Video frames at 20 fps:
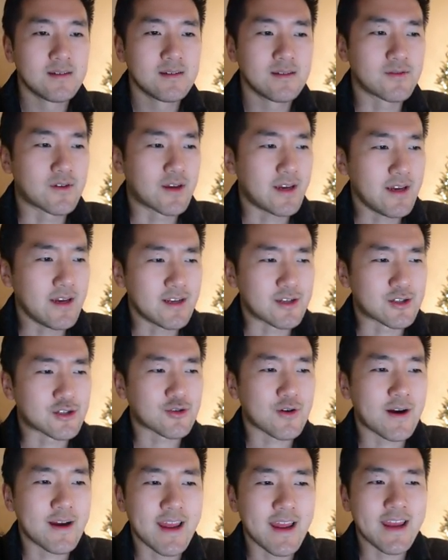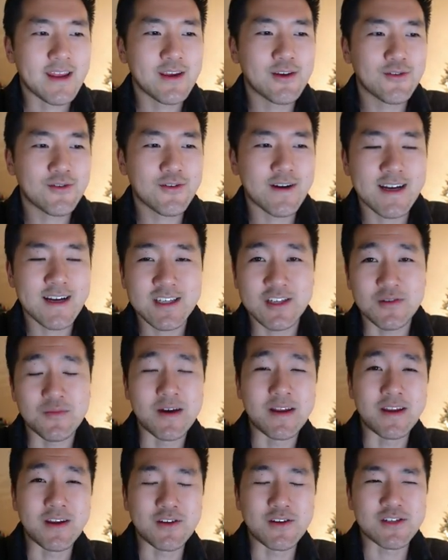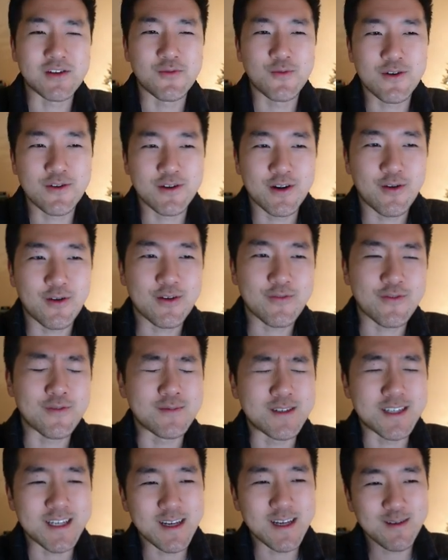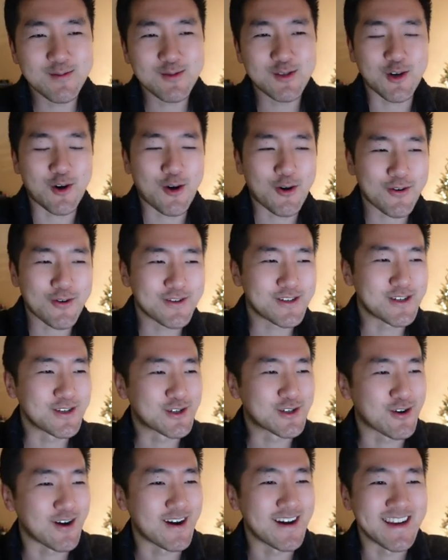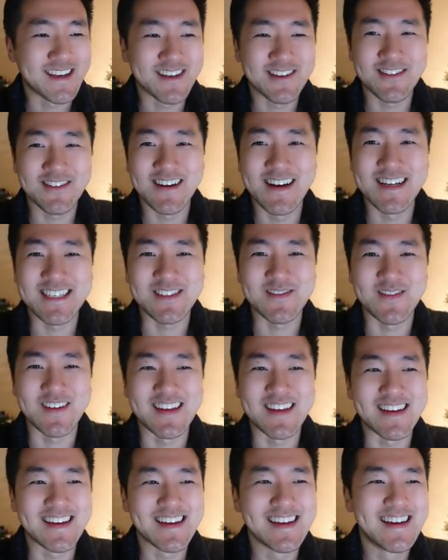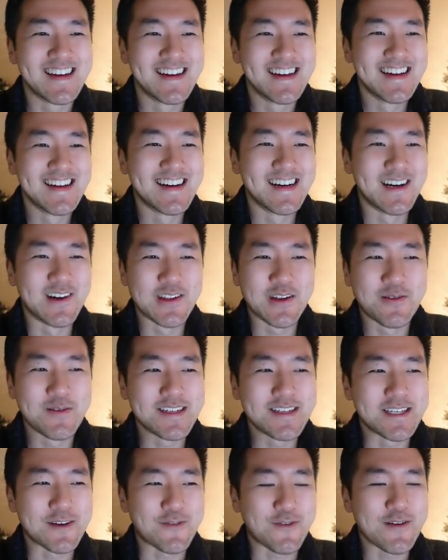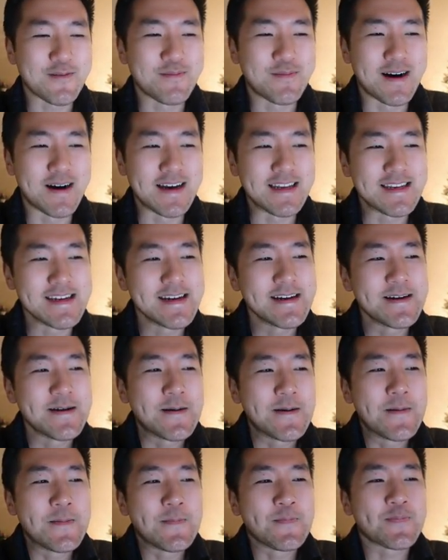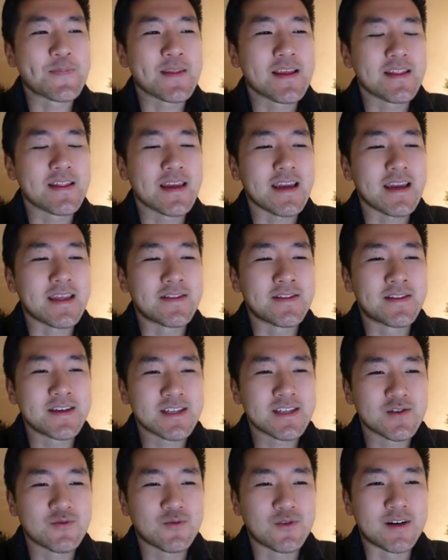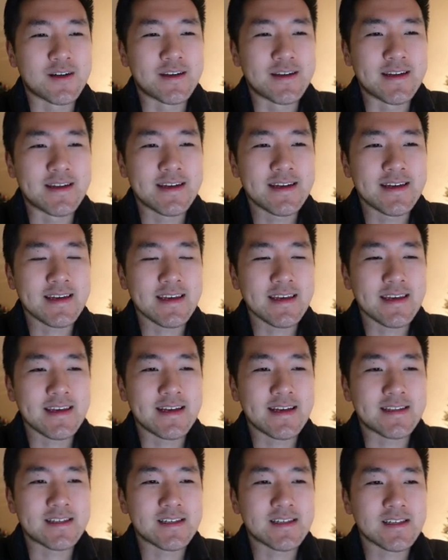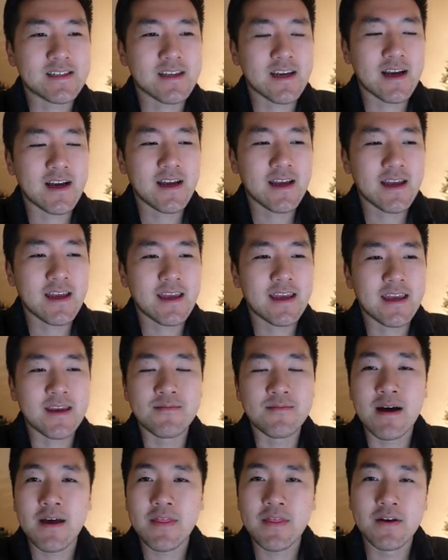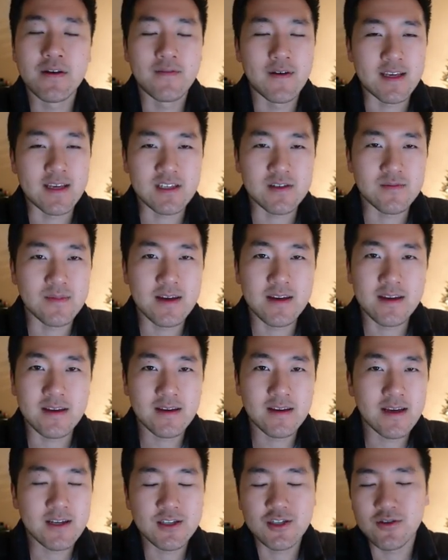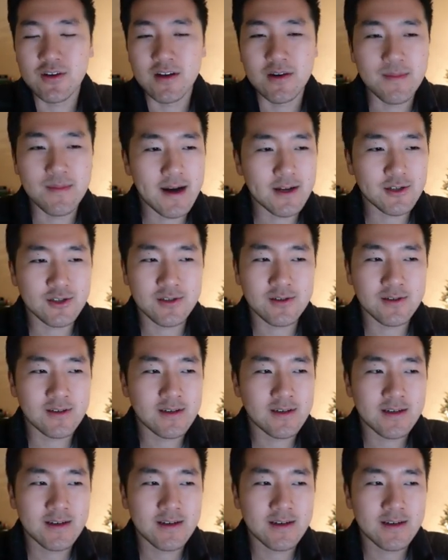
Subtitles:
Okay, triangular estimating. So we are going from team charter to triangular estimating. A little bit different, but in this one, it's a method of estimating, as you can imagine.